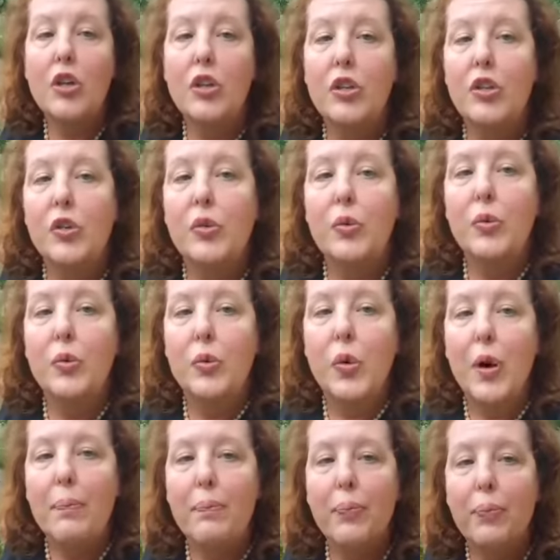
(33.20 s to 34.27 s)

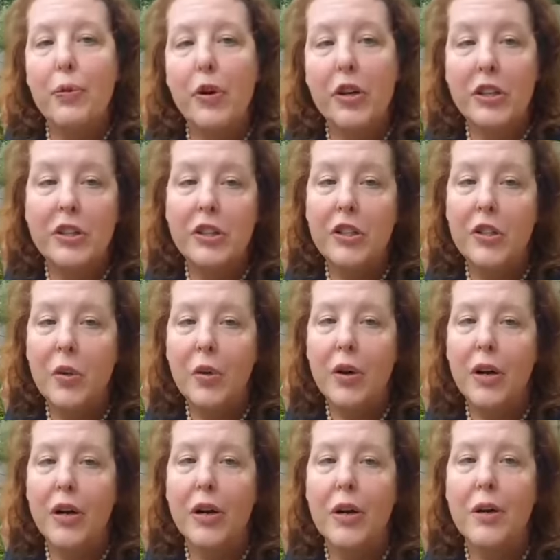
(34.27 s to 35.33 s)
you put
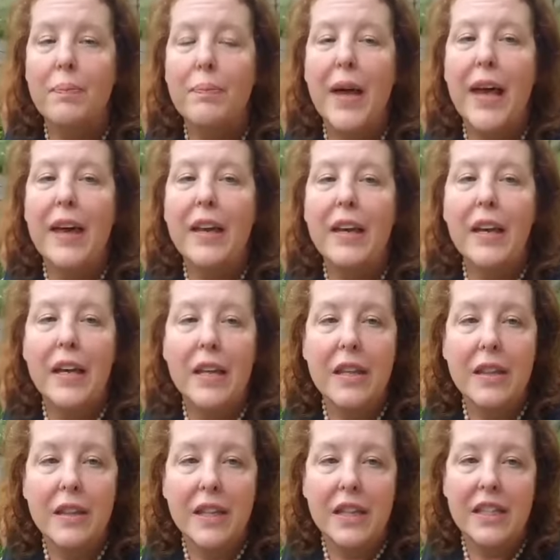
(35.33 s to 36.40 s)
your bed
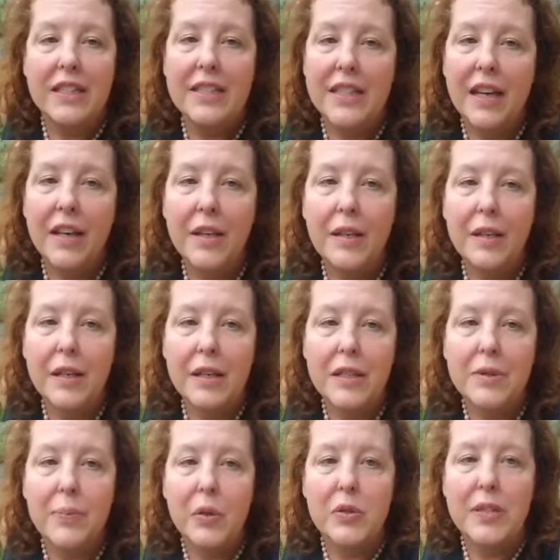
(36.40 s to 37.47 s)
in the sun,
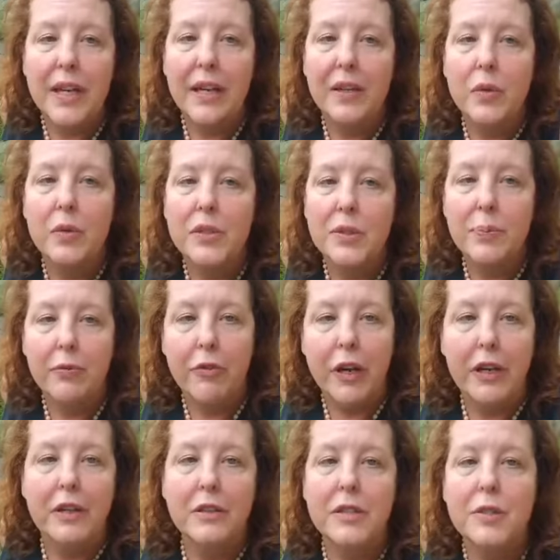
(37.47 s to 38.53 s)
because most annuals,
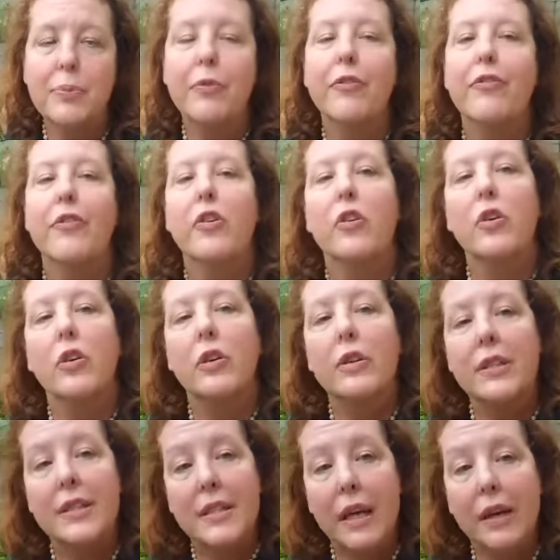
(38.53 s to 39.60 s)
perennials prefer
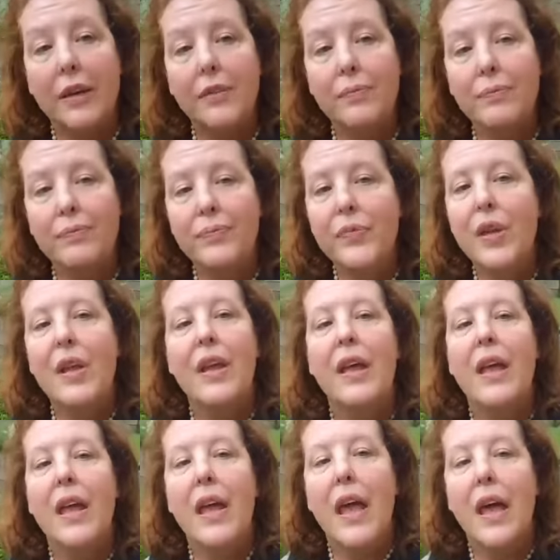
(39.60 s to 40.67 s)
the sun,
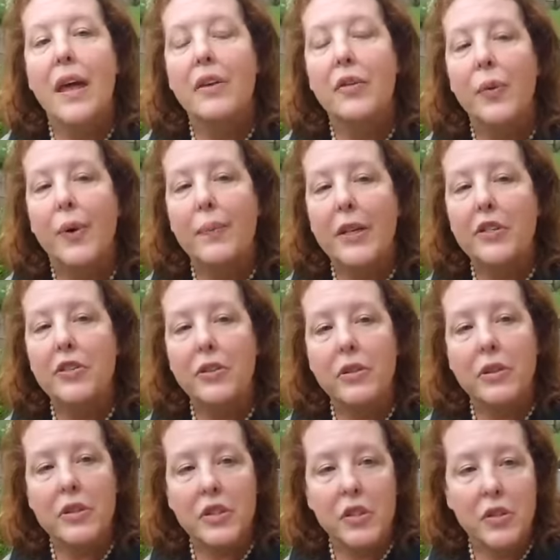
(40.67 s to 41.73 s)
and you want to make sure
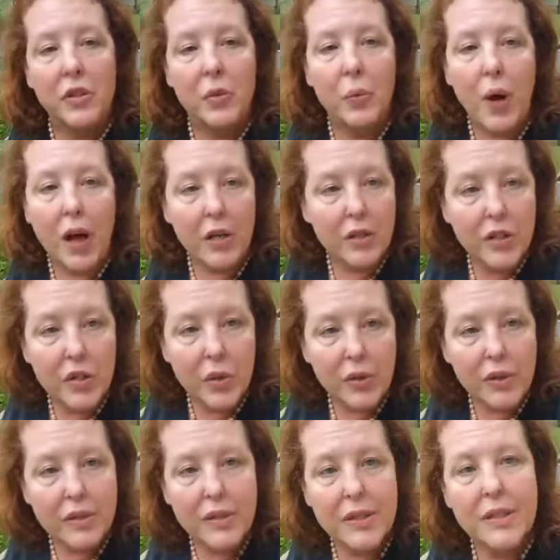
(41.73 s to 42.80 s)
there's a good water
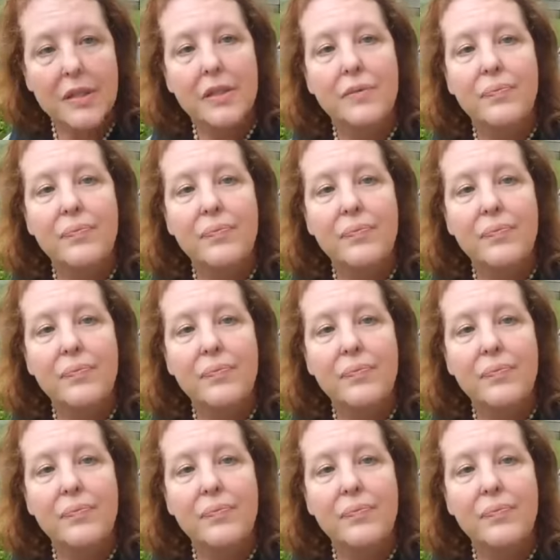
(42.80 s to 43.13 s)
source.